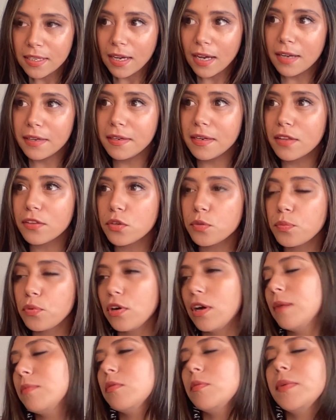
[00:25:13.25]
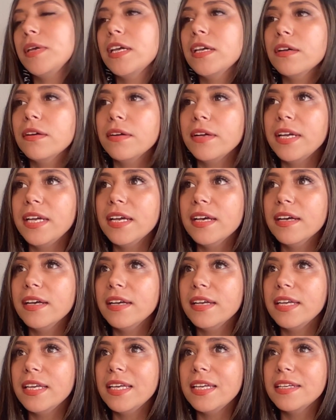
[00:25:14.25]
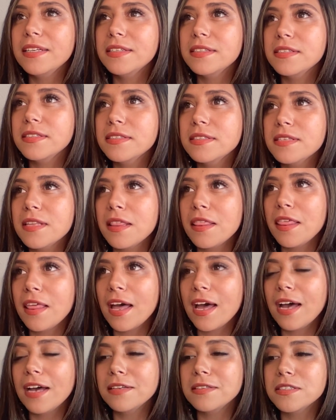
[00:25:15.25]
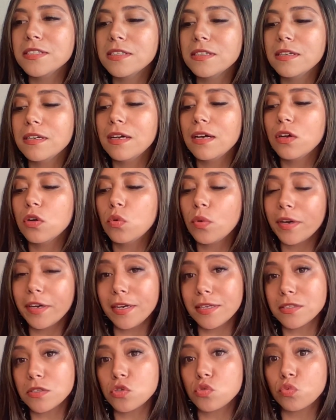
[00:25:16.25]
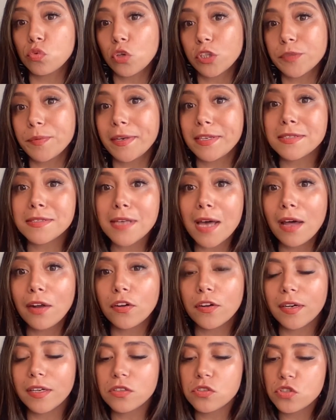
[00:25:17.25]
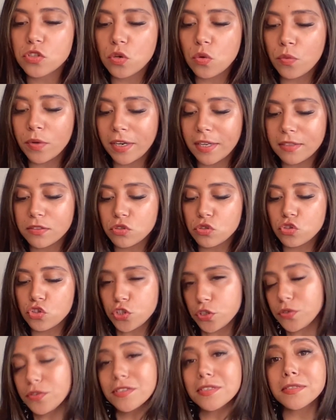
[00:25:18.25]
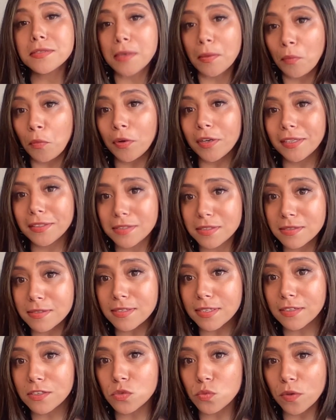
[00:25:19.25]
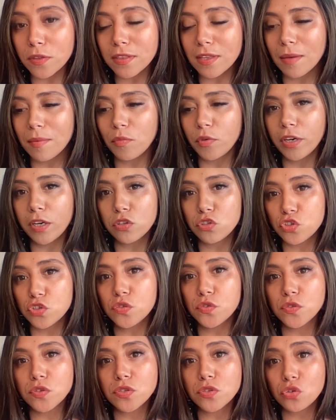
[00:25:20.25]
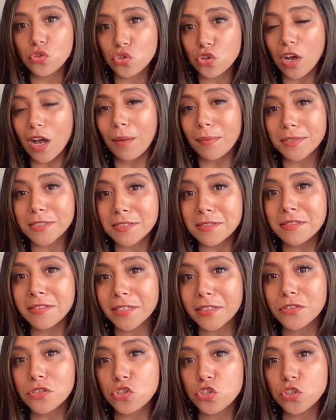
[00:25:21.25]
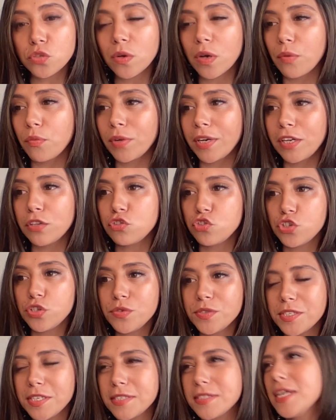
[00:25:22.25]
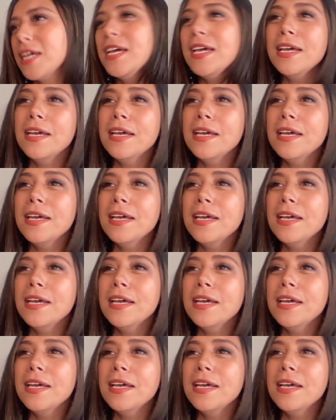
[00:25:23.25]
Another problem area is that Aquarius is ruled by Saturn. And so when it chooses someone, it sticks with them. When it chooses a job, it sticks to it. When it chooses